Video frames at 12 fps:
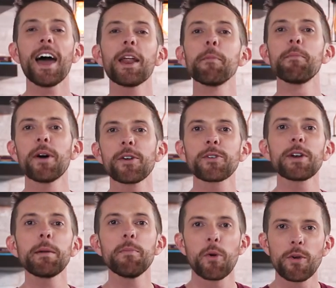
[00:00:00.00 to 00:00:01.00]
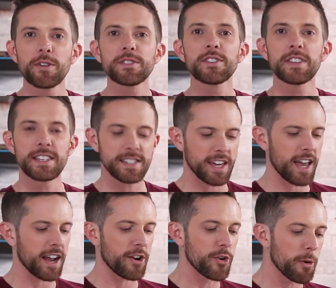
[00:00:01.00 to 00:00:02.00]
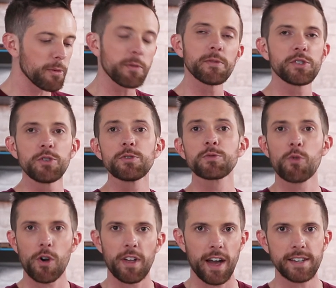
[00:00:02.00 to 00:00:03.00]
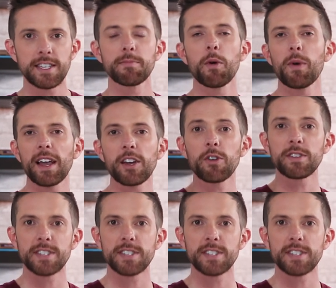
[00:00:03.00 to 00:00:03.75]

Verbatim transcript: add a buttercream border to this cake. I normally would use royal icing, but when I go to